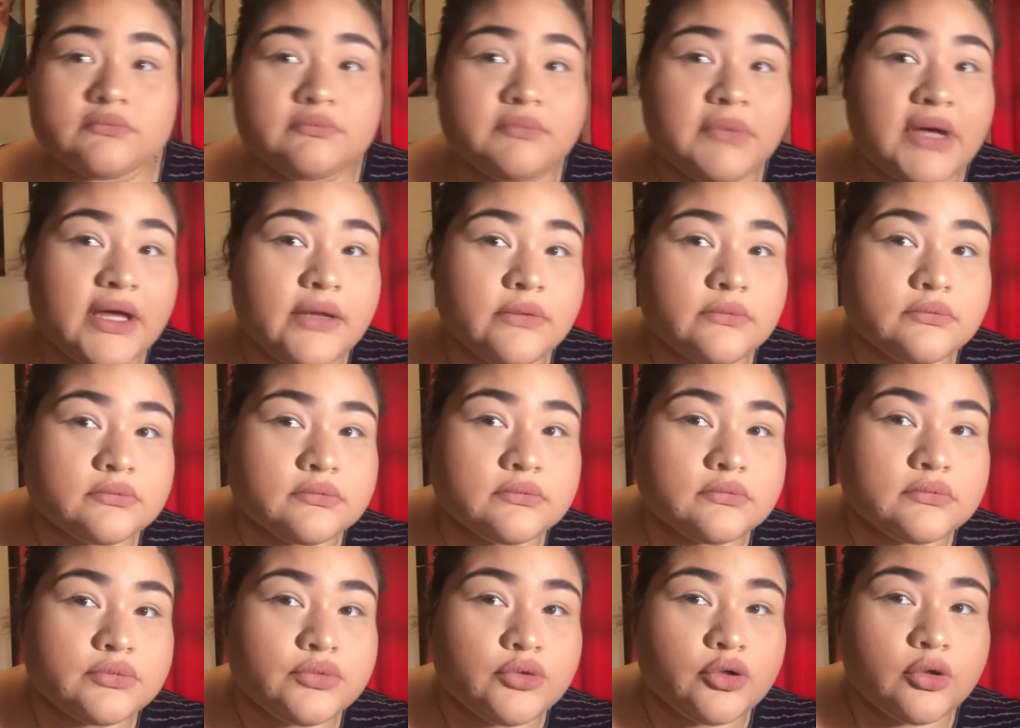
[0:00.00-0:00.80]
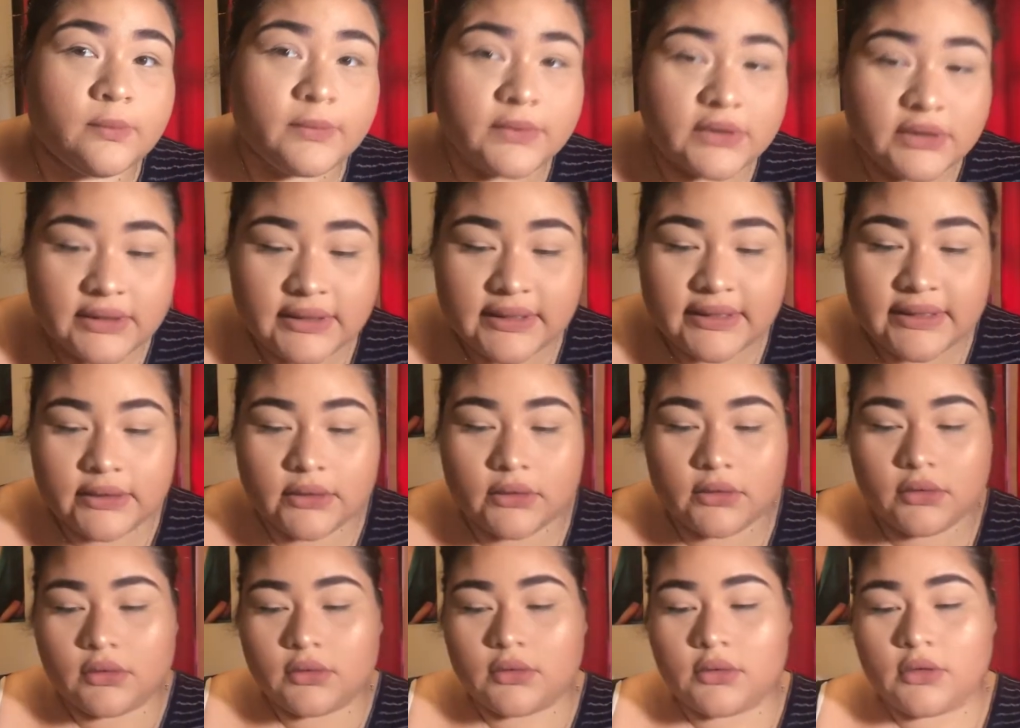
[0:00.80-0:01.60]
But normally,
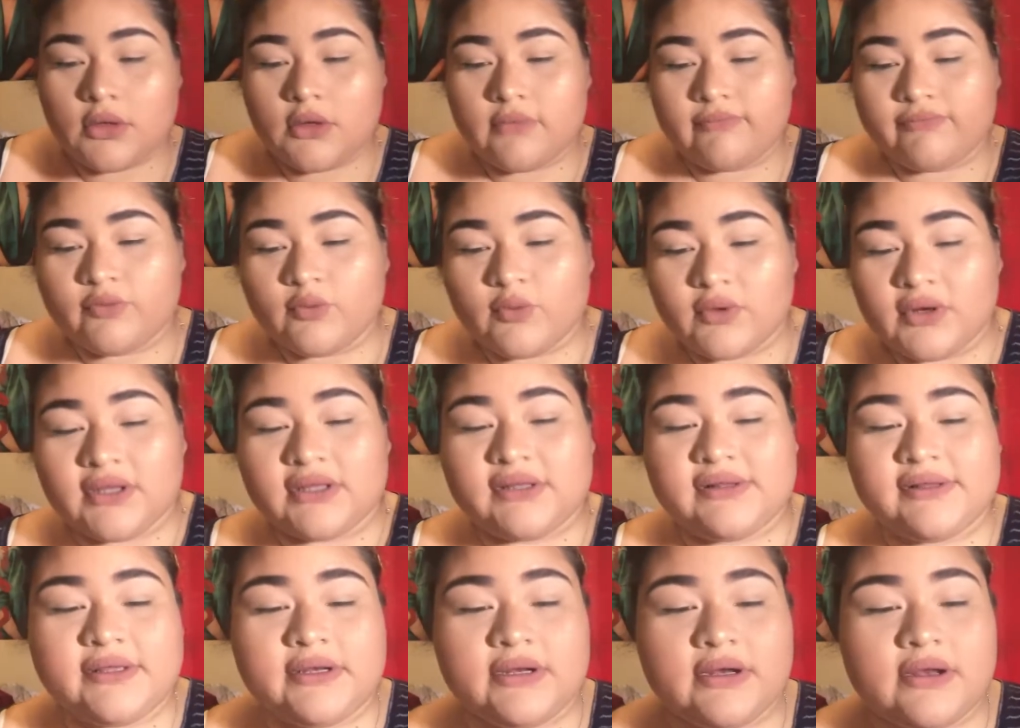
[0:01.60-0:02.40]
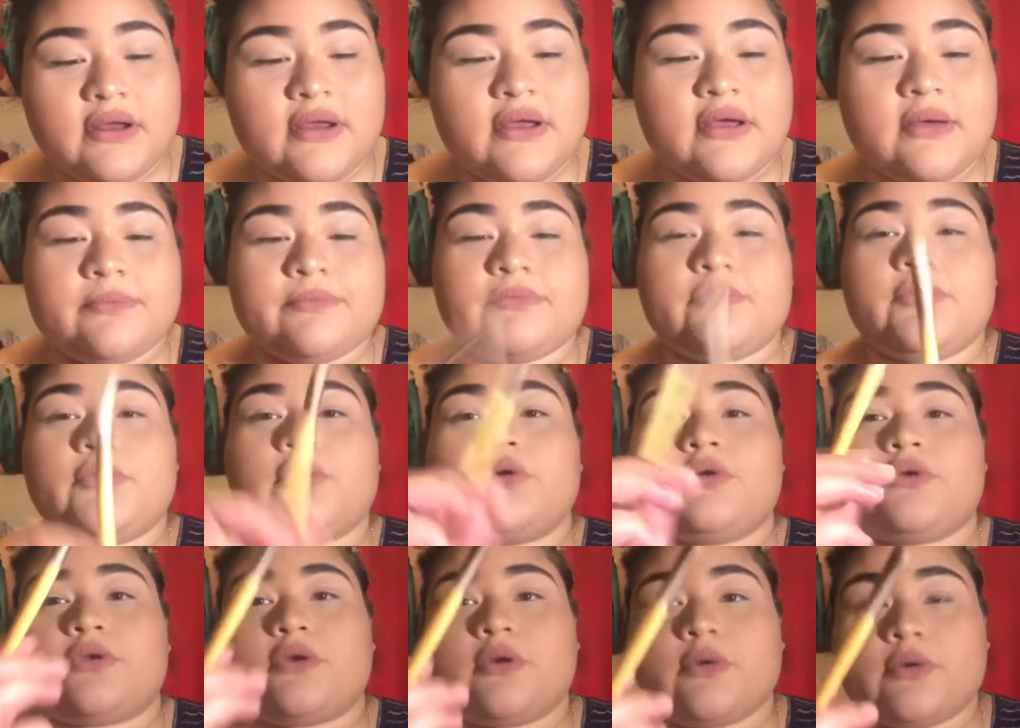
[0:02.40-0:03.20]
if you want to clean it up,
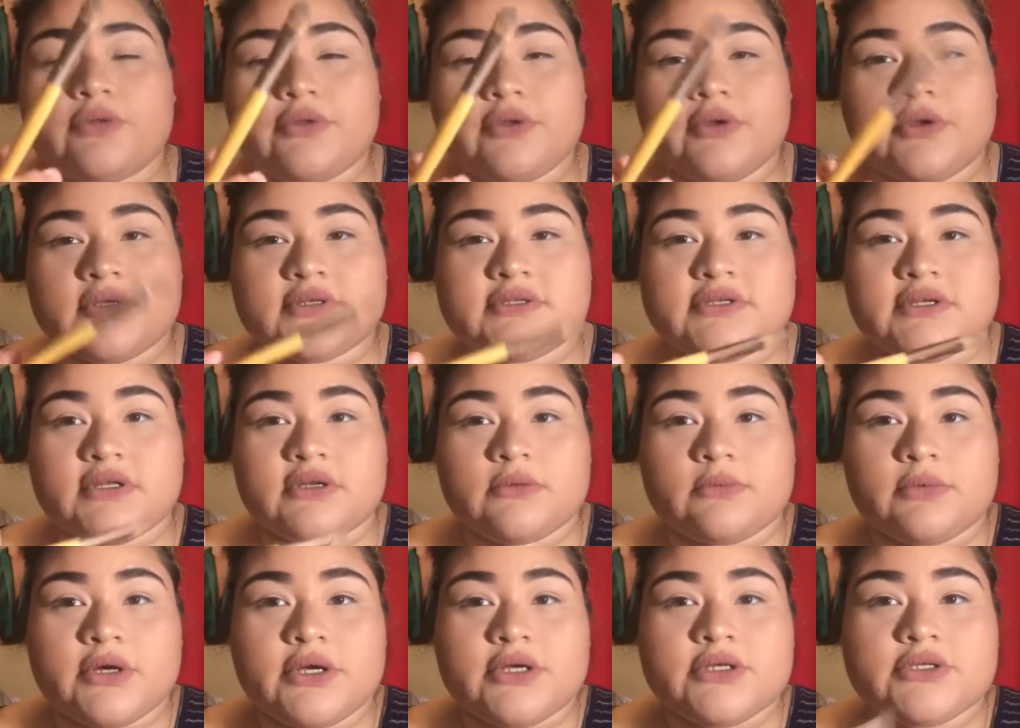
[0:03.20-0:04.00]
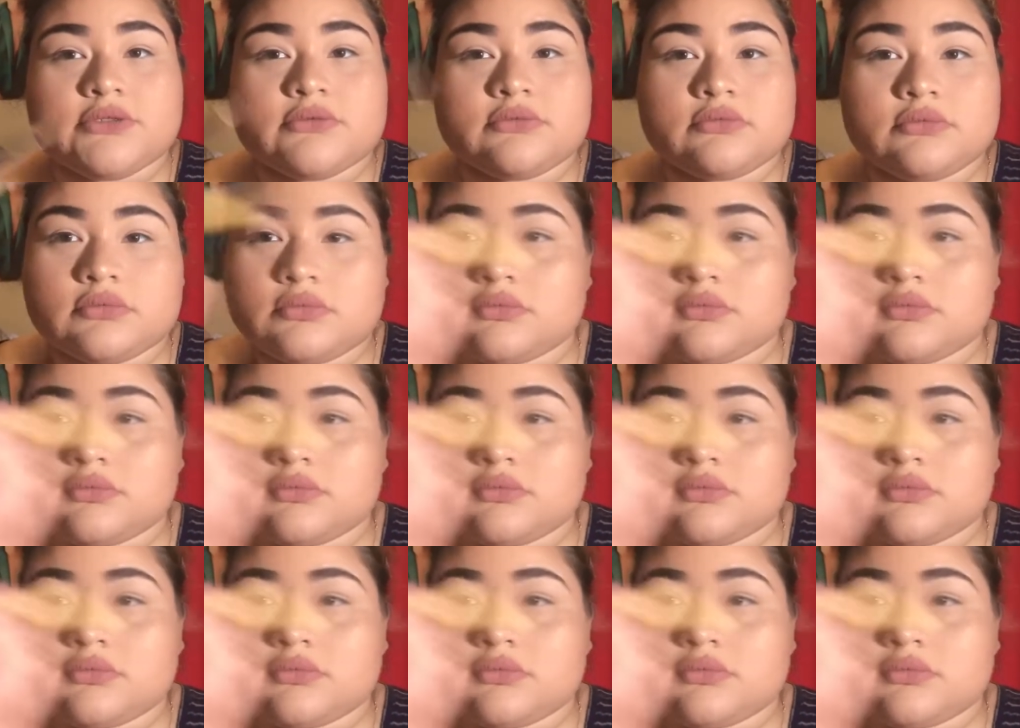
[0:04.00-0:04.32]
go with your concealer brush